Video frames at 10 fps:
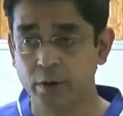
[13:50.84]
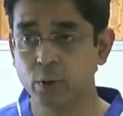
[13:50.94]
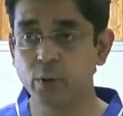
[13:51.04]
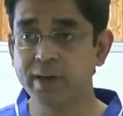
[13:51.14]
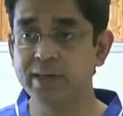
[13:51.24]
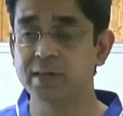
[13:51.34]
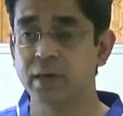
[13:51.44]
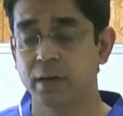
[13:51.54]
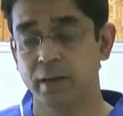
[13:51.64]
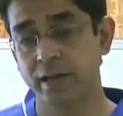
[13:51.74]
Two is
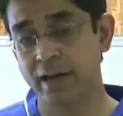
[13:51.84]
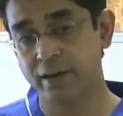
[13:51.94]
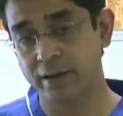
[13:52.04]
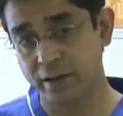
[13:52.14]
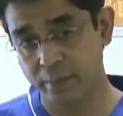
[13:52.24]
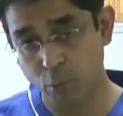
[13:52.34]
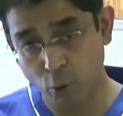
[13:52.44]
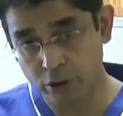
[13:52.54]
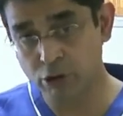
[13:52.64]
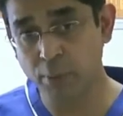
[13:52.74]
that
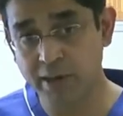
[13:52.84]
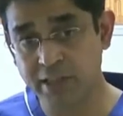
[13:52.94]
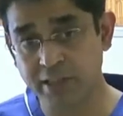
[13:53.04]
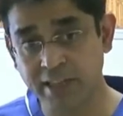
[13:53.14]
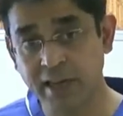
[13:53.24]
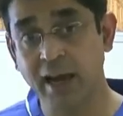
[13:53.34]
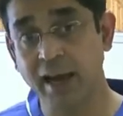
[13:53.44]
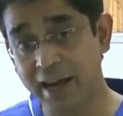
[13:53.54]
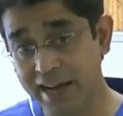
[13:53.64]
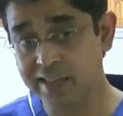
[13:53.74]
more the obesity,
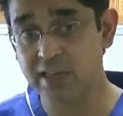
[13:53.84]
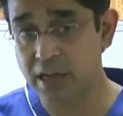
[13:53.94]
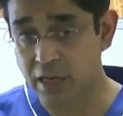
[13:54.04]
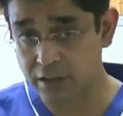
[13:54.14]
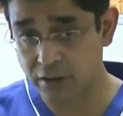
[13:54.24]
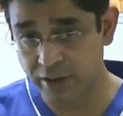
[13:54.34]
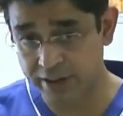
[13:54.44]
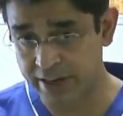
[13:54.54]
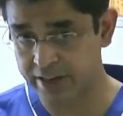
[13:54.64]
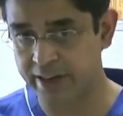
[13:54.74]
less the chances of
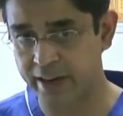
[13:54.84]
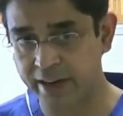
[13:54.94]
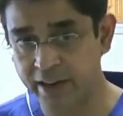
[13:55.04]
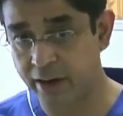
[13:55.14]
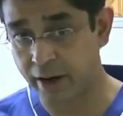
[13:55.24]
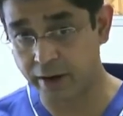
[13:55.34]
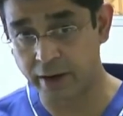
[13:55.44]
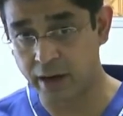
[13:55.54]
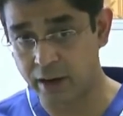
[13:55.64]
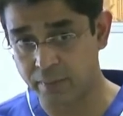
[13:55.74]
detecting any hernia.